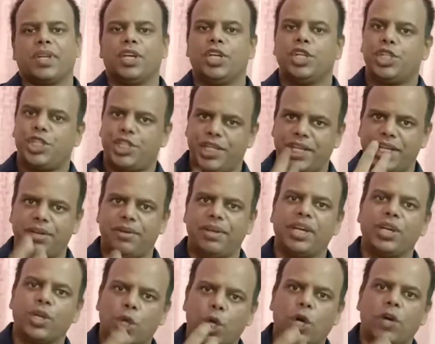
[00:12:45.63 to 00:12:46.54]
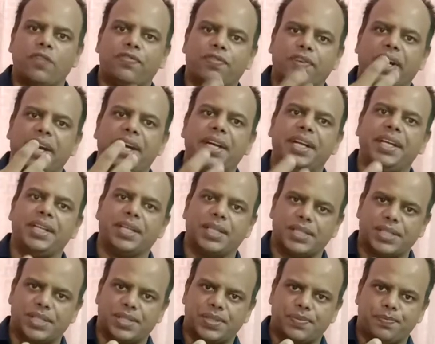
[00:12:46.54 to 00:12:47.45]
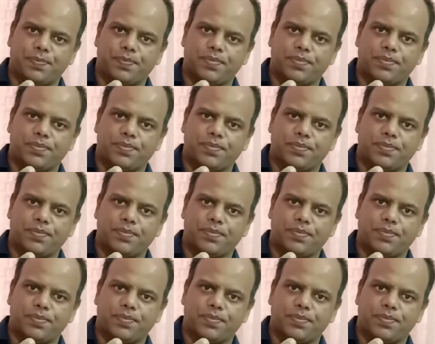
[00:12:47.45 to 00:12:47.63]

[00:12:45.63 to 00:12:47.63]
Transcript: Sharing of ideas.